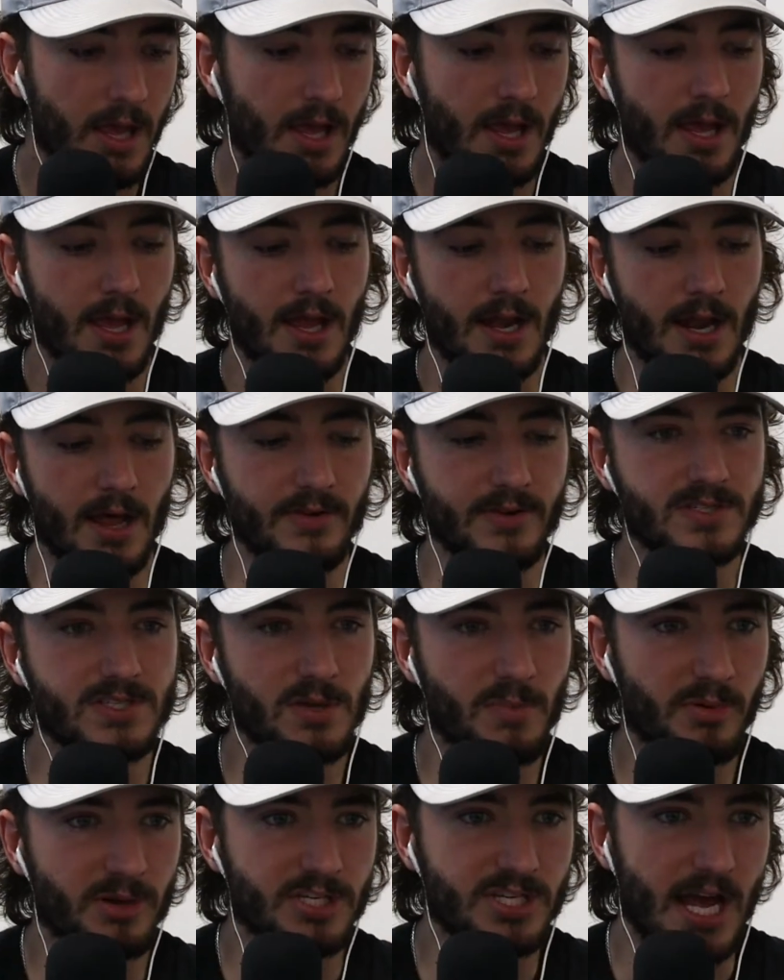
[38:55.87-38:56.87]
Another
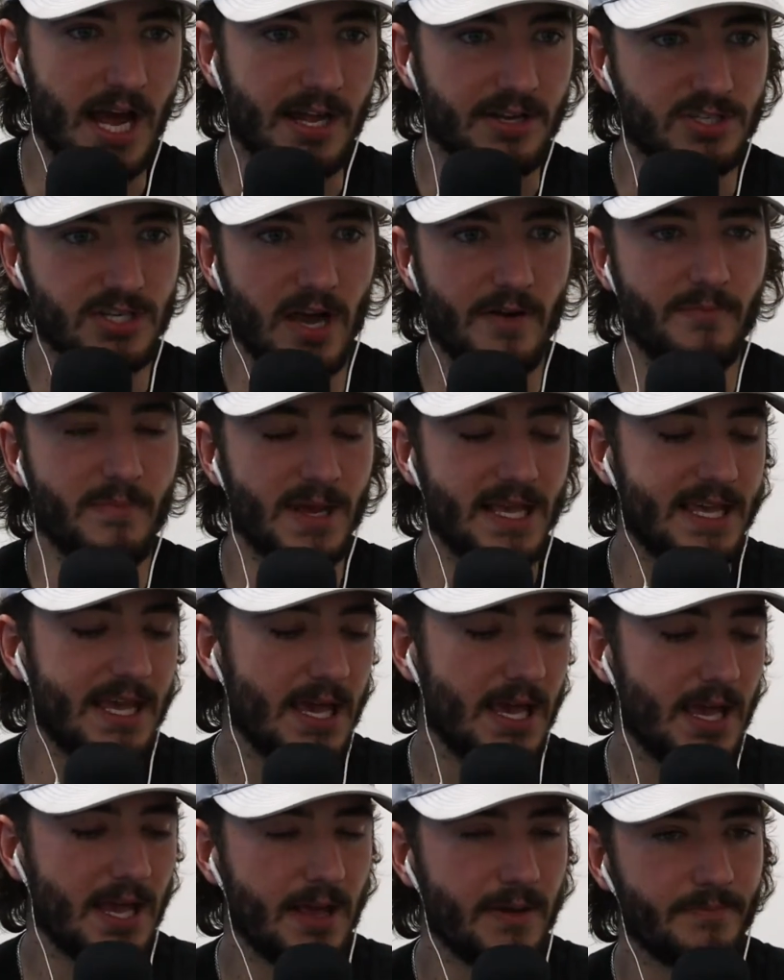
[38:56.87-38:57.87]
super chat, Jeff
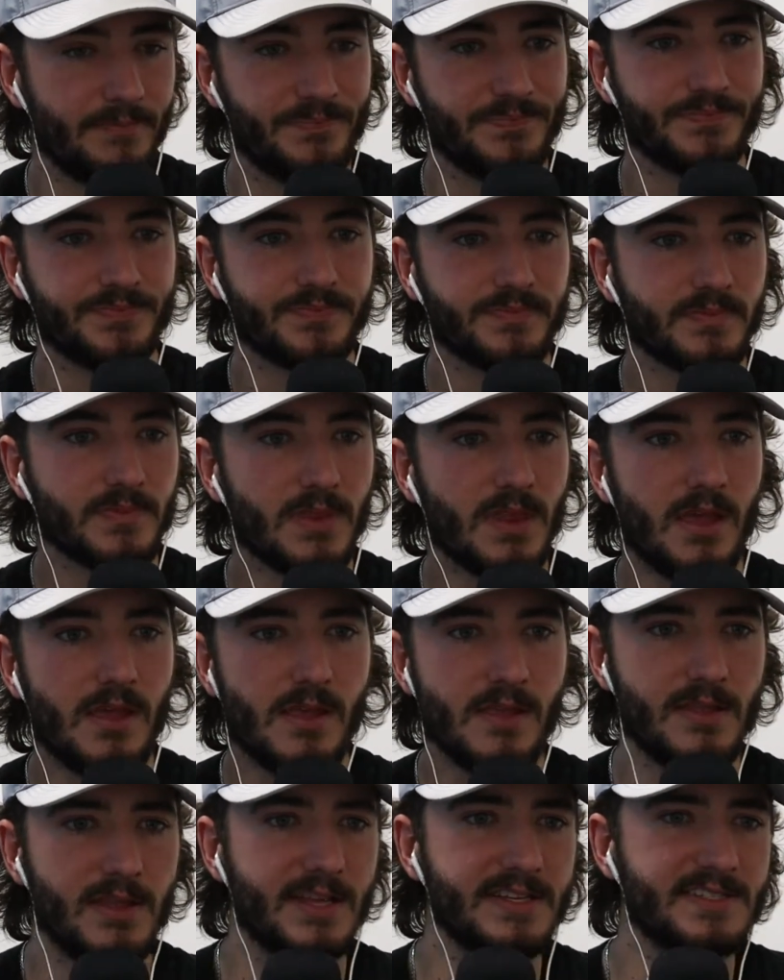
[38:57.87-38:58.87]
McKay.
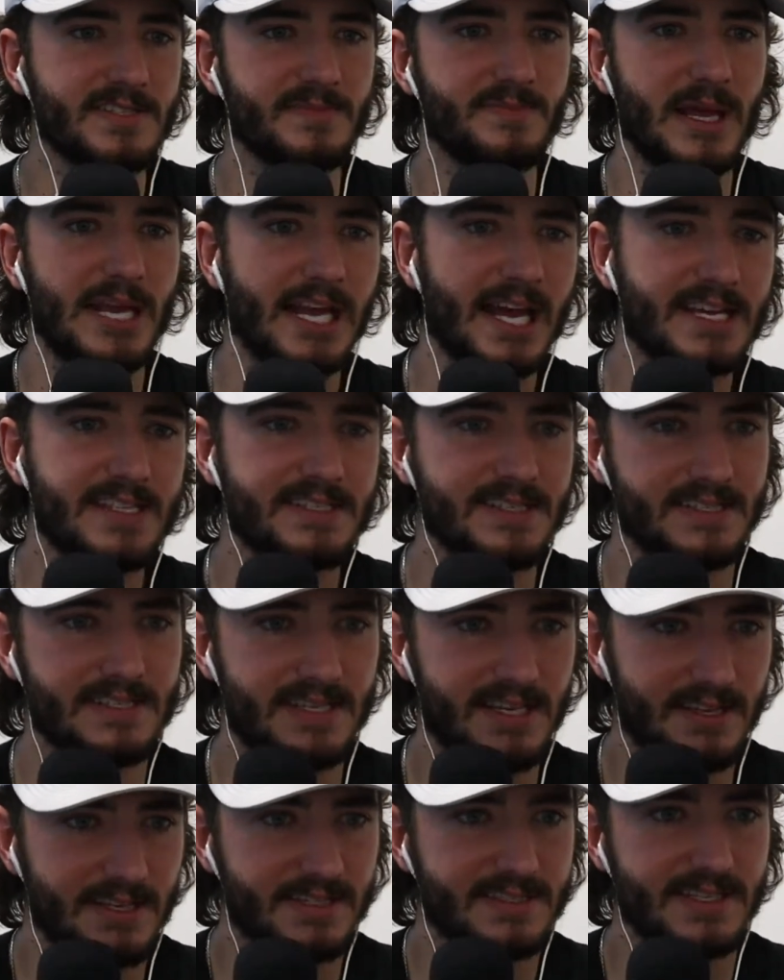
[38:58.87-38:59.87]
This has been nice to see
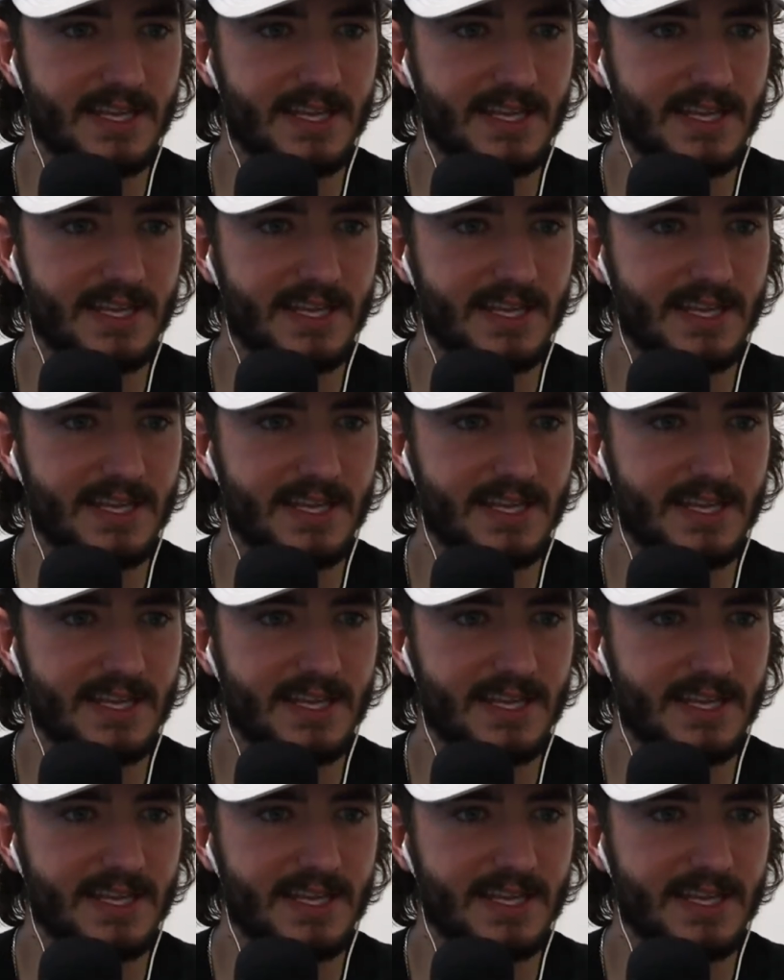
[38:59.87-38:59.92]
this team